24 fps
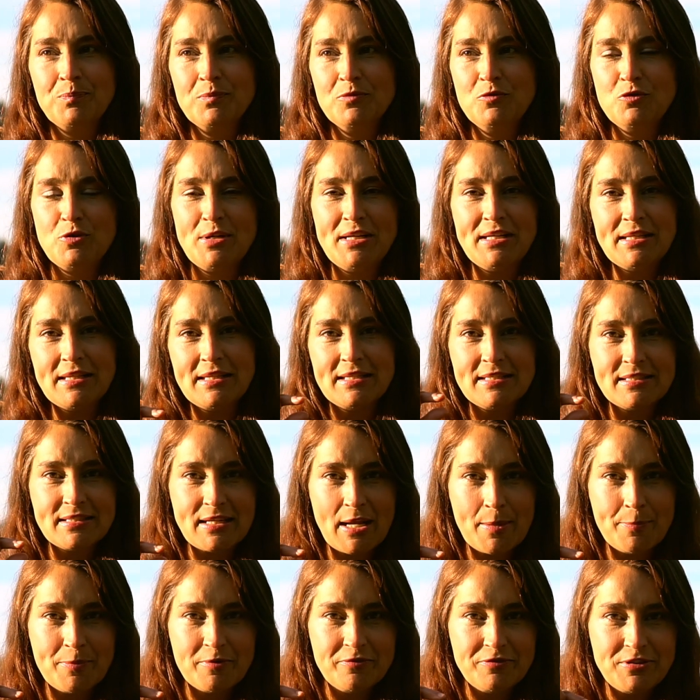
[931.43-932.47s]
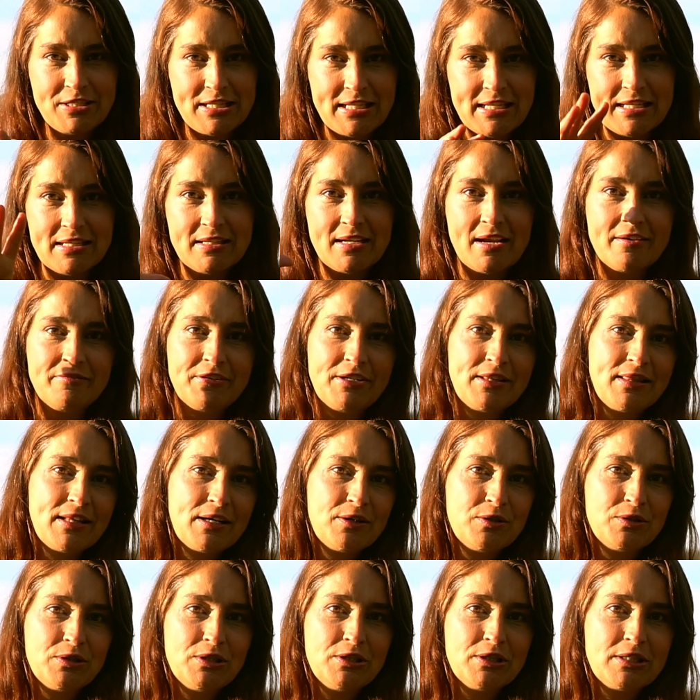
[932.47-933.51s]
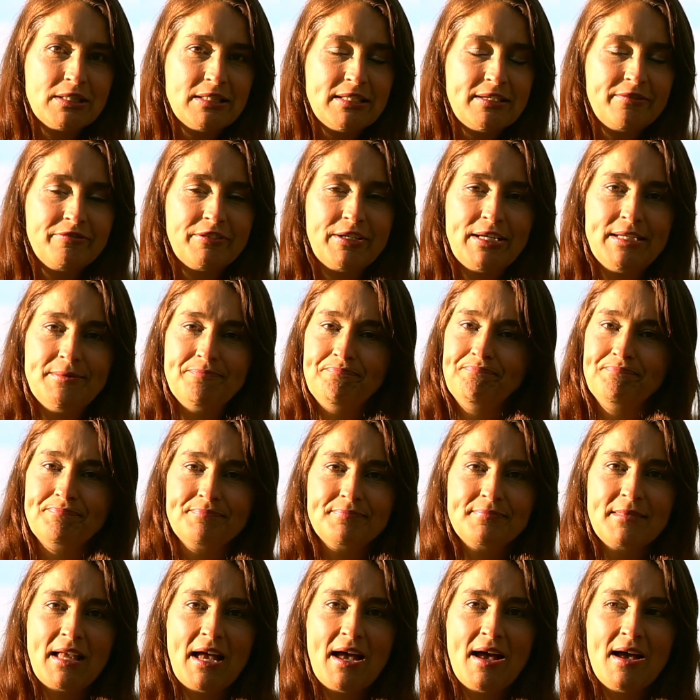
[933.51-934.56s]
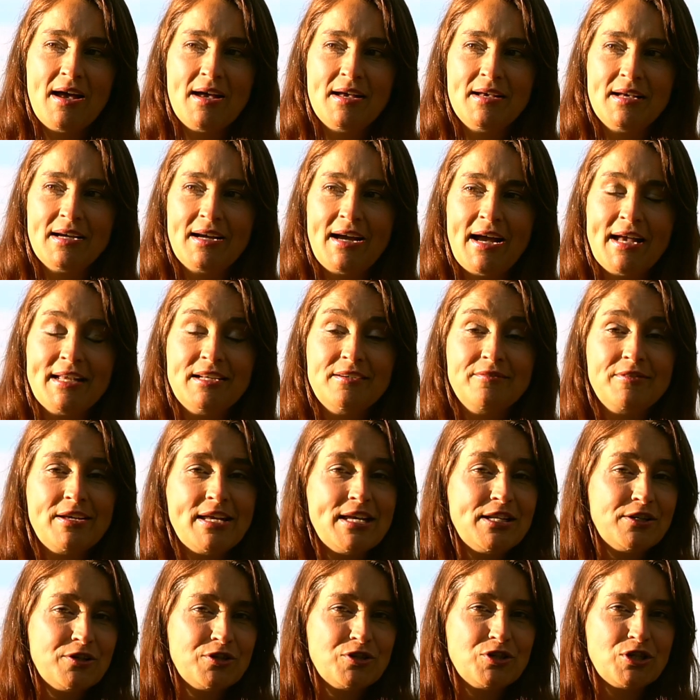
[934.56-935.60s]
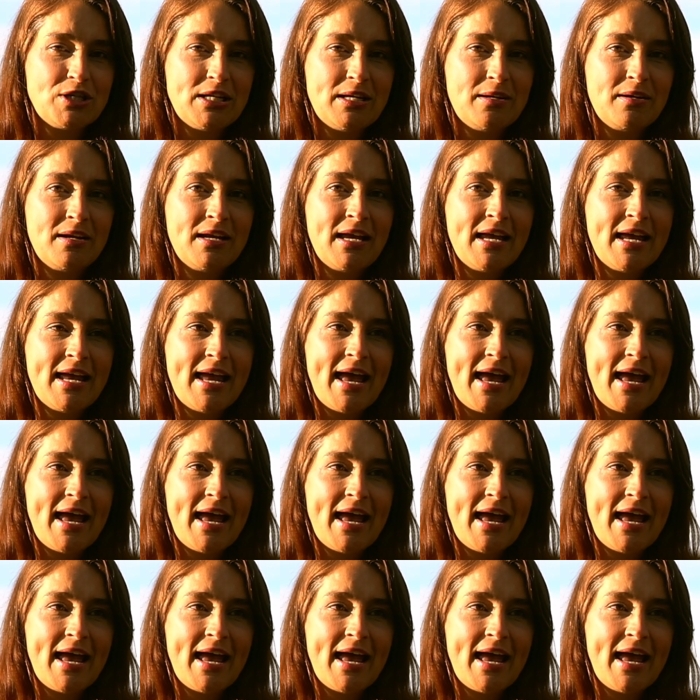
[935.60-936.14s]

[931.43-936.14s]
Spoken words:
drink this cup of tea and everything will look different kind of energy.